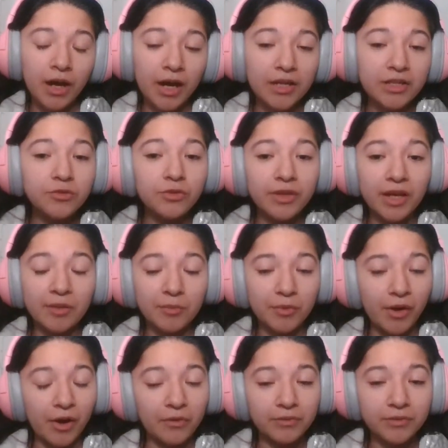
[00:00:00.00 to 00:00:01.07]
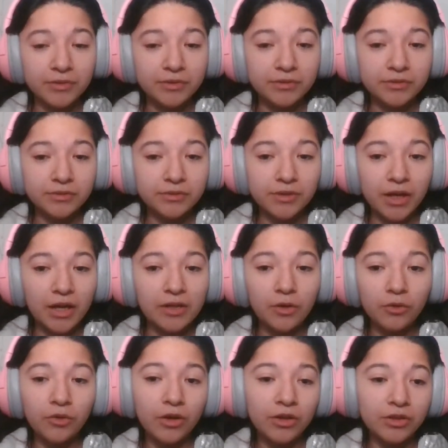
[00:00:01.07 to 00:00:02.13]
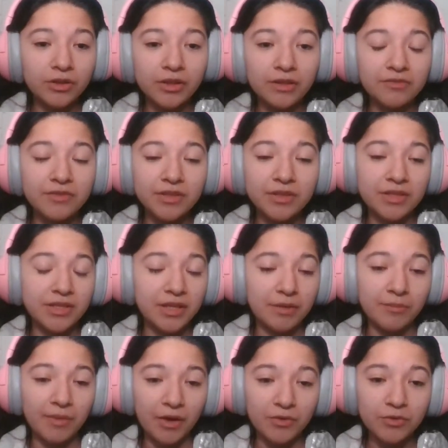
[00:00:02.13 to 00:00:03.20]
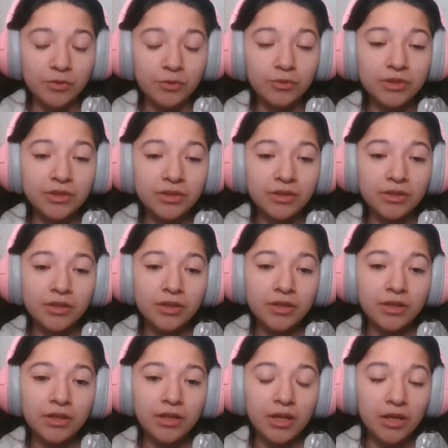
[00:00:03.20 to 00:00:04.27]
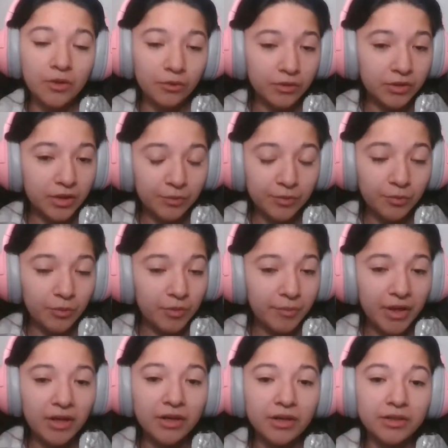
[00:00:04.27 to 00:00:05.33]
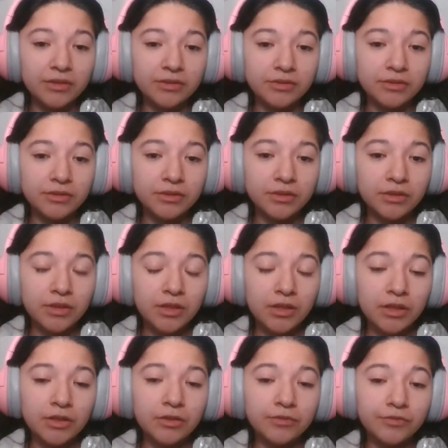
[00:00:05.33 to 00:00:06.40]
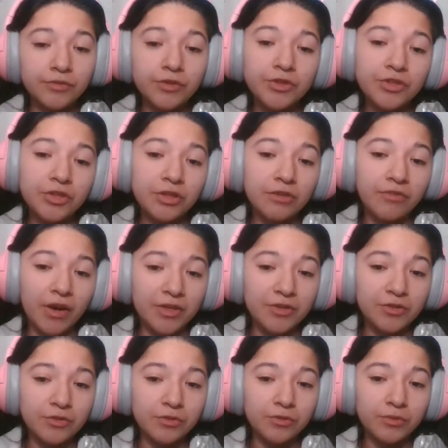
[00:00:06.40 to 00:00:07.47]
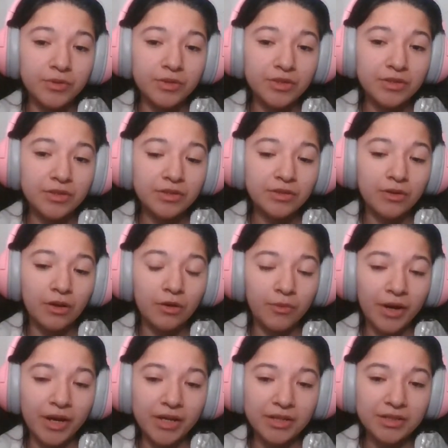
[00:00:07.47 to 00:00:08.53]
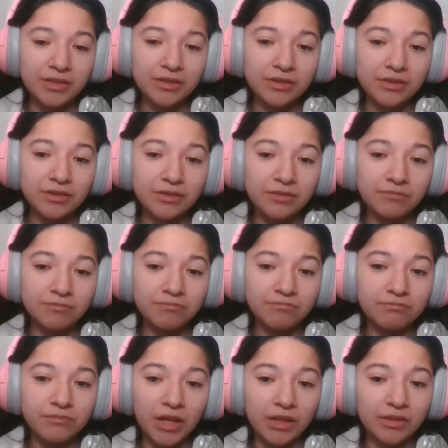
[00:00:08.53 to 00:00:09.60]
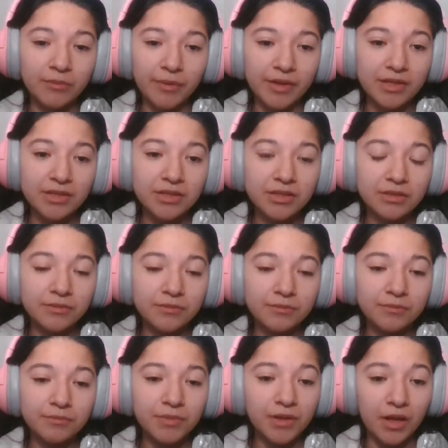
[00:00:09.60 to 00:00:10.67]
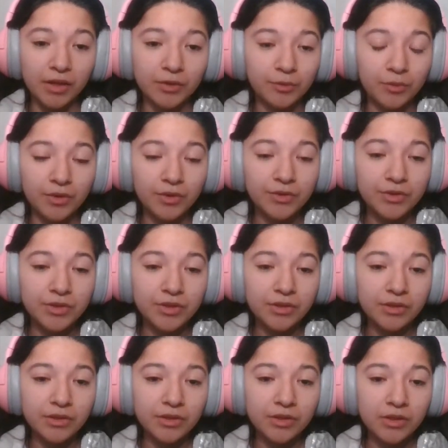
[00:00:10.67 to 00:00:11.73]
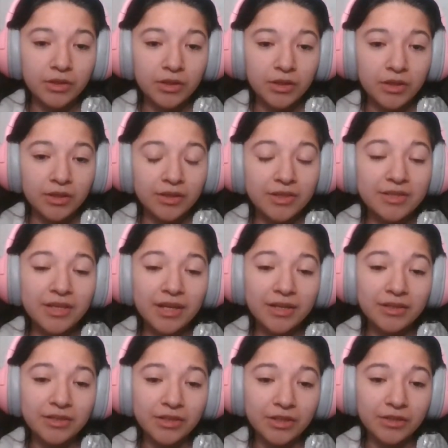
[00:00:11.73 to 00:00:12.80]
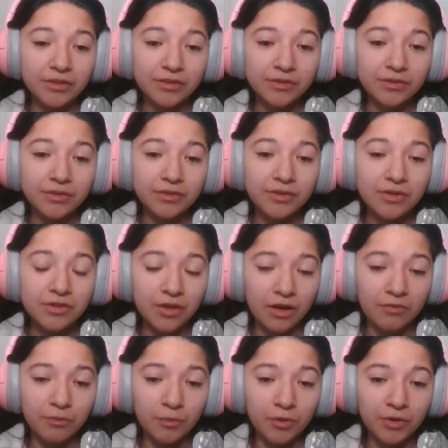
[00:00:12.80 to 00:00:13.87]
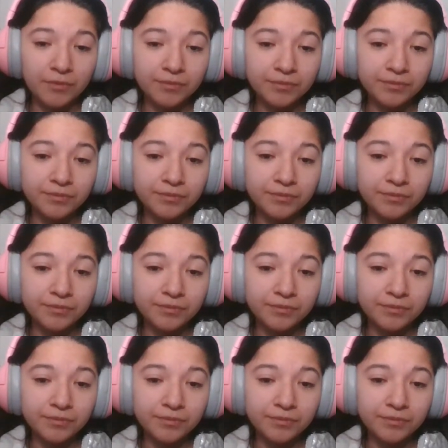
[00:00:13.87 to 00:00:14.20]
High school came around. I no longer lived in the same household and only with one parent. The first year of high school was all right. Not the best, but not the worst. The second year, sophomore,